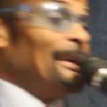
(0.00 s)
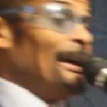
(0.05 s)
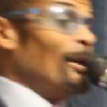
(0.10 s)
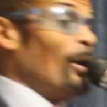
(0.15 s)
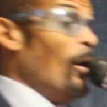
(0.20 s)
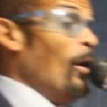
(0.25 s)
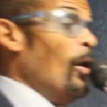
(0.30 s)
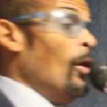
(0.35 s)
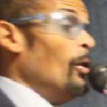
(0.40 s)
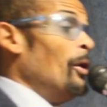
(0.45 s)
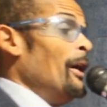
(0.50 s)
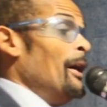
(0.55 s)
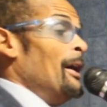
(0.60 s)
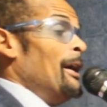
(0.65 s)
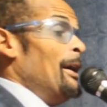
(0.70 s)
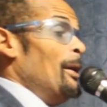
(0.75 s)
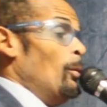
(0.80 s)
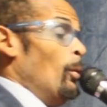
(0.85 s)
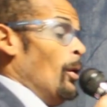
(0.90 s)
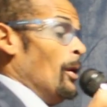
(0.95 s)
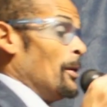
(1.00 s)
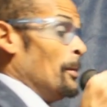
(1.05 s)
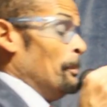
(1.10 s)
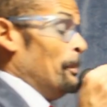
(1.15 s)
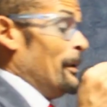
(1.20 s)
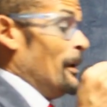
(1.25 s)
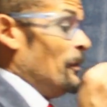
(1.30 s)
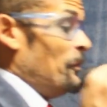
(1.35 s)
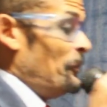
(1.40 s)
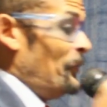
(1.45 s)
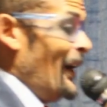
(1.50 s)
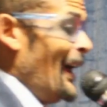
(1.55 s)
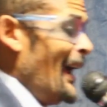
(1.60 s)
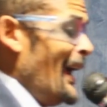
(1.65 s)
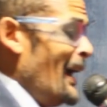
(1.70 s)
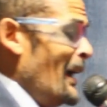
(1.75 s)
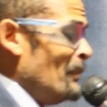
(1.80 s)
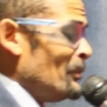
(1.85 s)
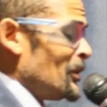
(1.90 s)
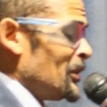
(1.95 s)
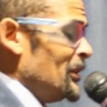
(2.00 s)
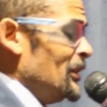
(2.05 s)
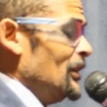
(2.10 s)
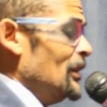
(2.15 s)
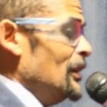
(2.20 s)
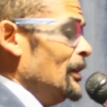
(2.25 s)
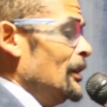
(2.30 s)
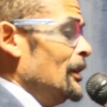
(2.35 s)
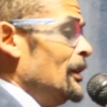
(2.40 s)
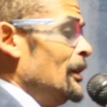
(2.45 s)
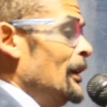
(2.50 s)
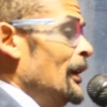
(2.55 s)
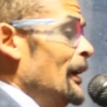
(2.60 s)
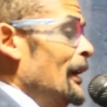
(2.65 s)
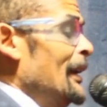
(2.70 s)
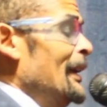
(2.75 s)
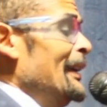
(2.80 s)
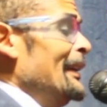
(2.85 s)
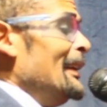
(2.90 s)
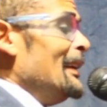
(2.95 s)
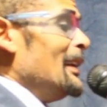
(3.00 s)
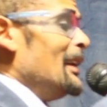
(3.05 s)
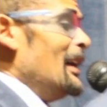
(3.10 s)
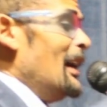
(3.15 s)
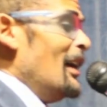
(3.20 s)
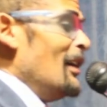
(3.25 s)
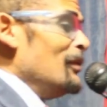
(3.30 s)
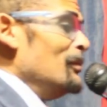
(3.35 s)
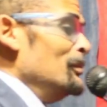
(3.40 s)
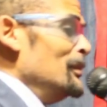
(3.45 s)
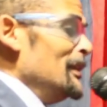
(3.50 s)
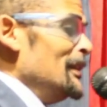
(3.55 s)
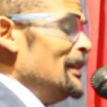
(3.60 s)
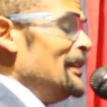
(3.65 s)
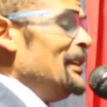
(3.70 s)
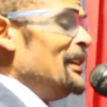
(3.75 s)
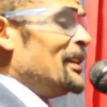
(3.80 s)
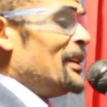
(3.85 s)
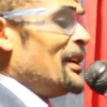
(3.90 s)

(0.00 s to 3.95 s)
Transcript: that, oh, he want to be a family. He loved me. He